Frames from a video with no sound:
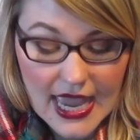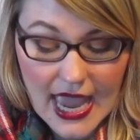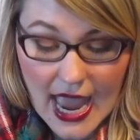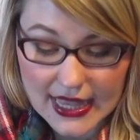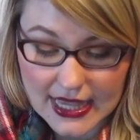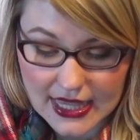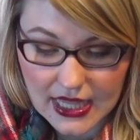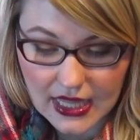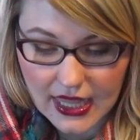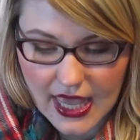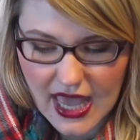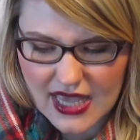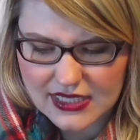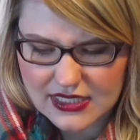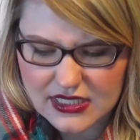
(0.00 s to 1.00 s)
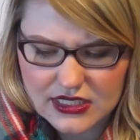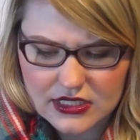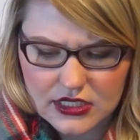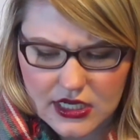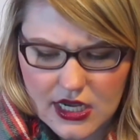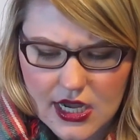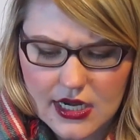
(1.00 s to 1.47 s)
And then the
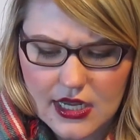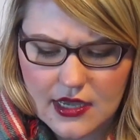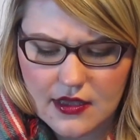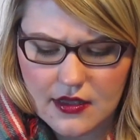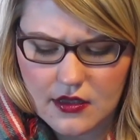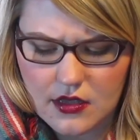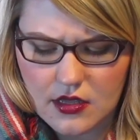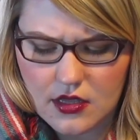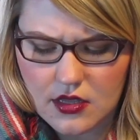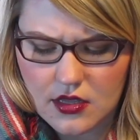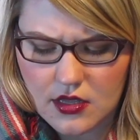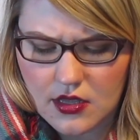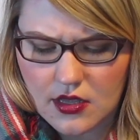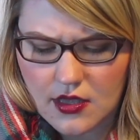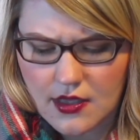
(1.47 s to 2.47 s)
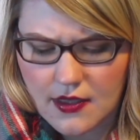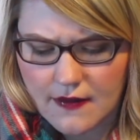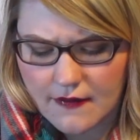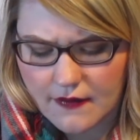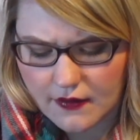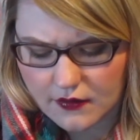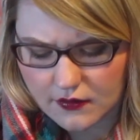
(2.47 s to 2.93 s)
last kind of,
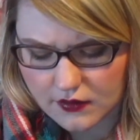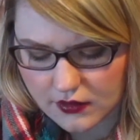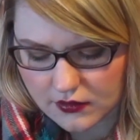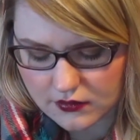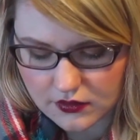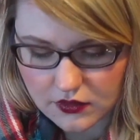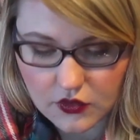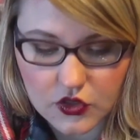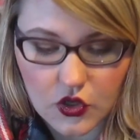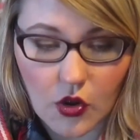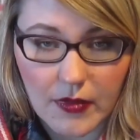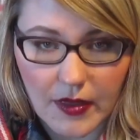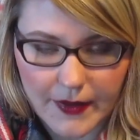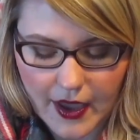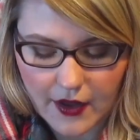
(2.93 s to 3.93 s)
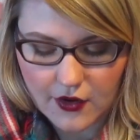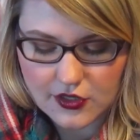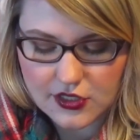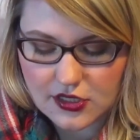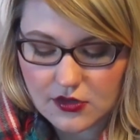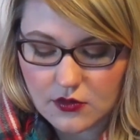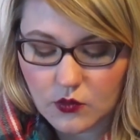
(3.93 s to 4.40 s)
well, those are all my
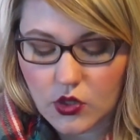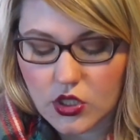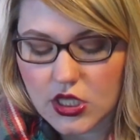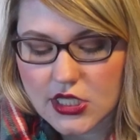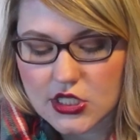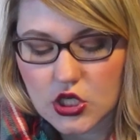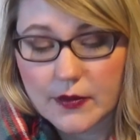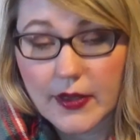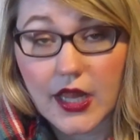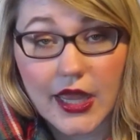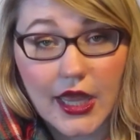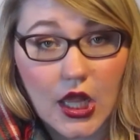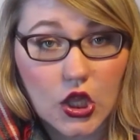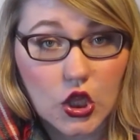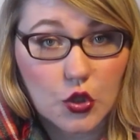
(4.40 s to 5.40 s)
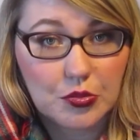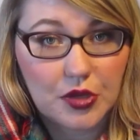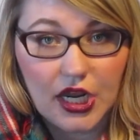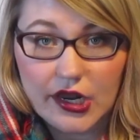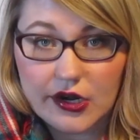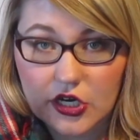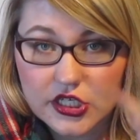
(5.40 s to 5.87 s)
powders. And then let's talk about like
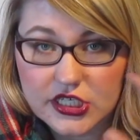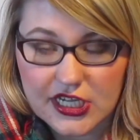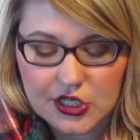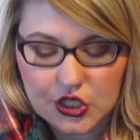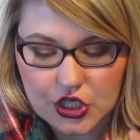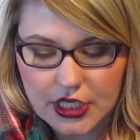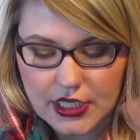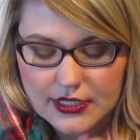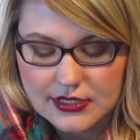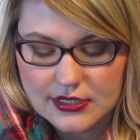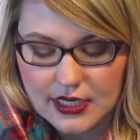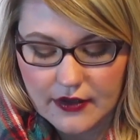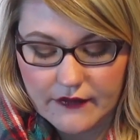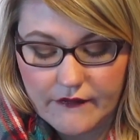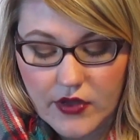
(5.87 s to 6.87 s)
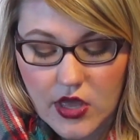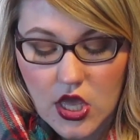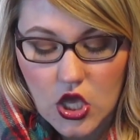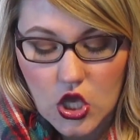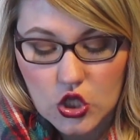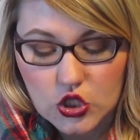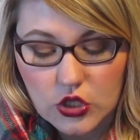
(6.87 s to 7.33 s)
illuminators and cheek stuff.
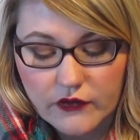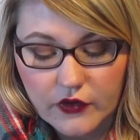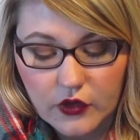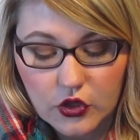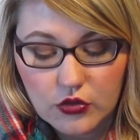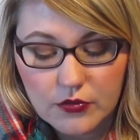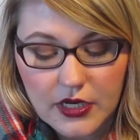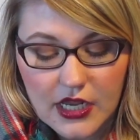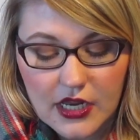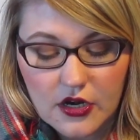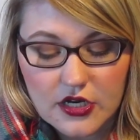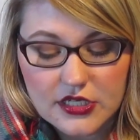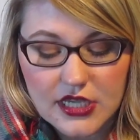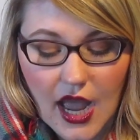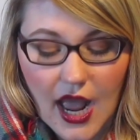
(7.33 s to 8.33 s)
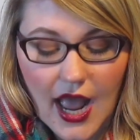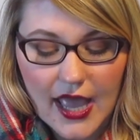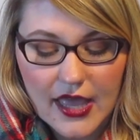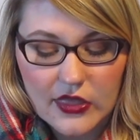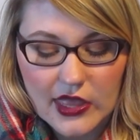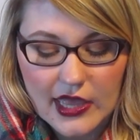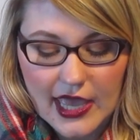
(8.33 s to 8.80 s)
So for illuminators,
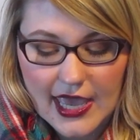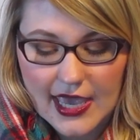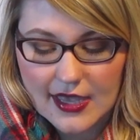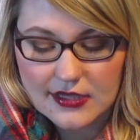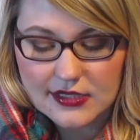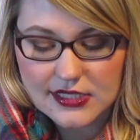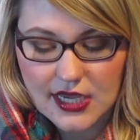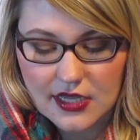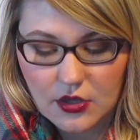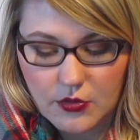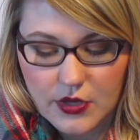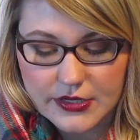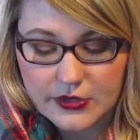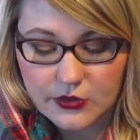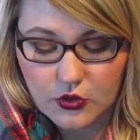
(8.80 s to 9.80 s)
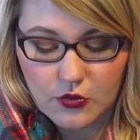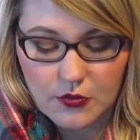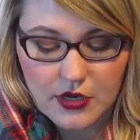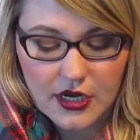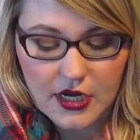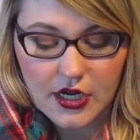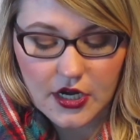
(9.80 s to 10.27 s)
I think hands down the best
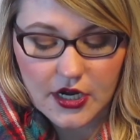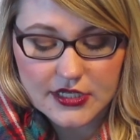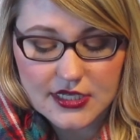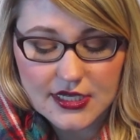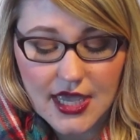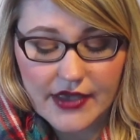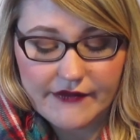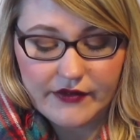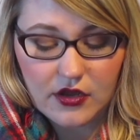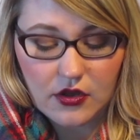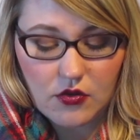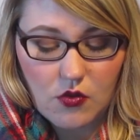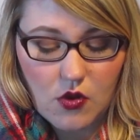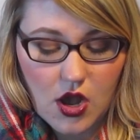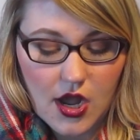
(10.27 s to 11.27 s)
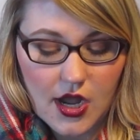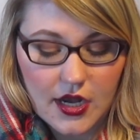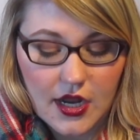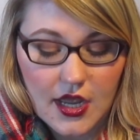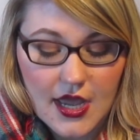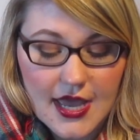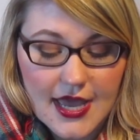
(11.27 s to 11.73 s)
illuminator is the Kevyn
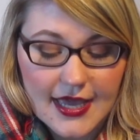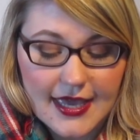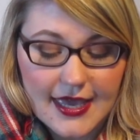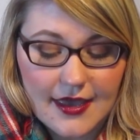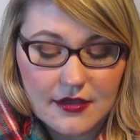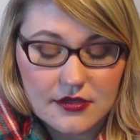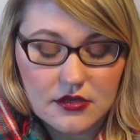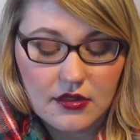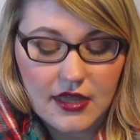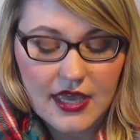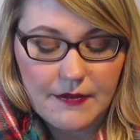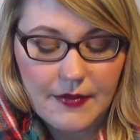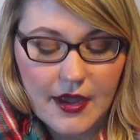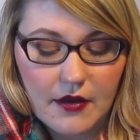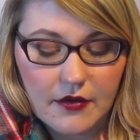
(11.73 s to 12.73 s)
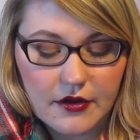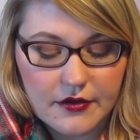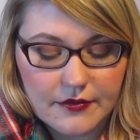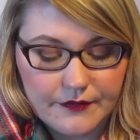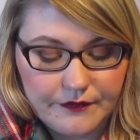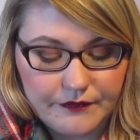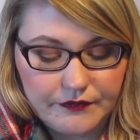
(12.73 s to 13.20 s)
Aucoin Candelight powder.